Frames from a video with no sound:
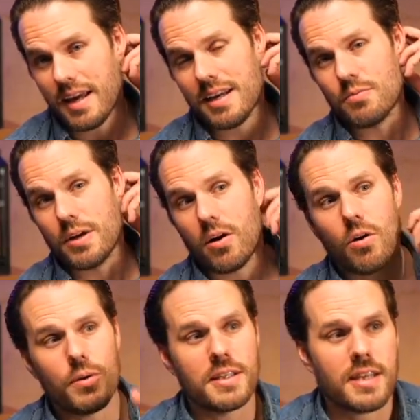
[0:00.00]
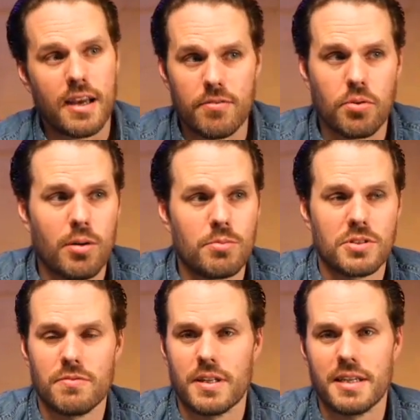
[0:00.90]
And we always have
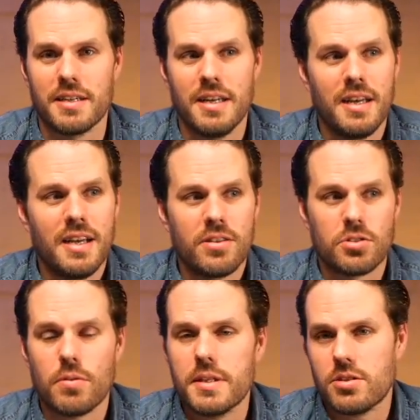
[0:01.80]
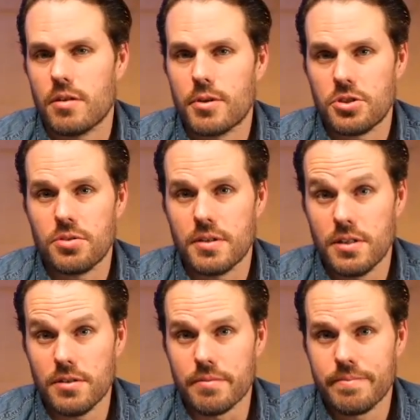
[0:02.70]
problems of there's only so much you
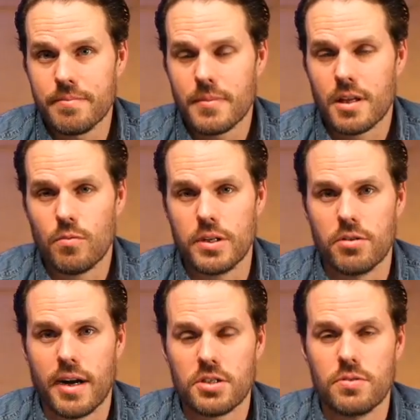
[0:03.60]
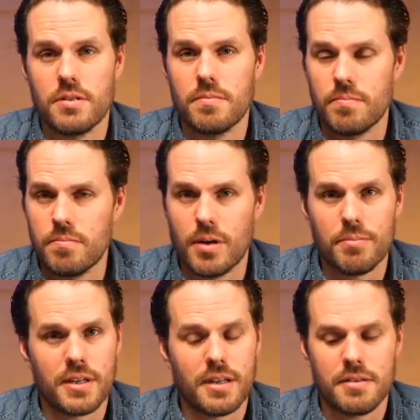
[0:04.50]
can do when you're actually
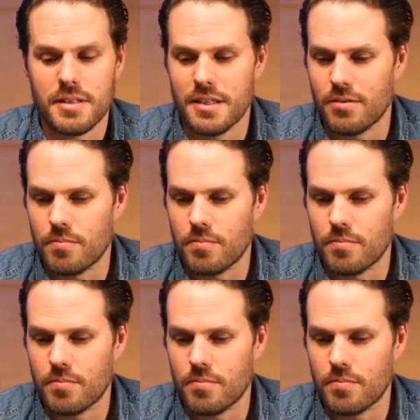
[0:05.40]
bumping,